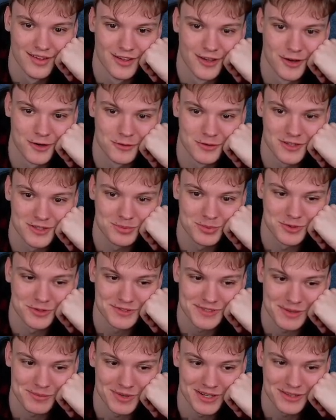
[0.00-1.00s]
Holy smokes,
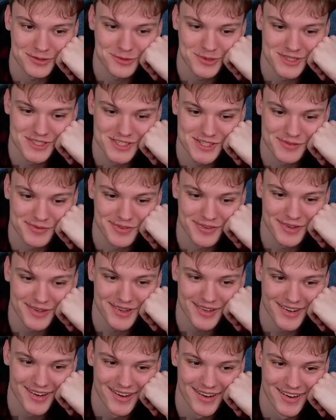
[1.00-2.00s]
I played queen g4.
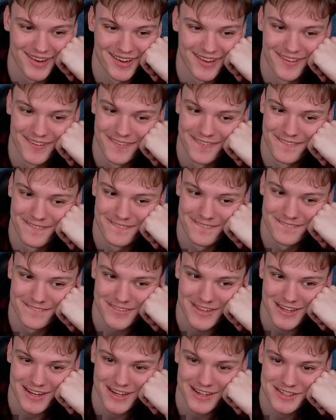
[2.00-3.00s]

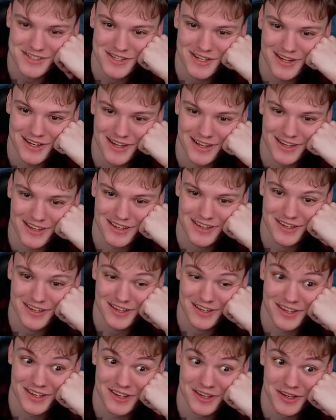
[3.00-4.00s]
Then I actually like
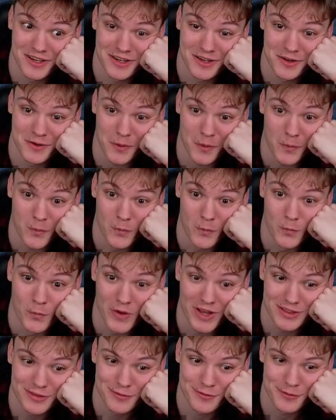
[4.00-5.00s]

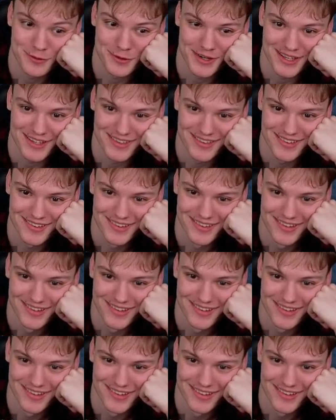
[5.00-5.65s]
went for it.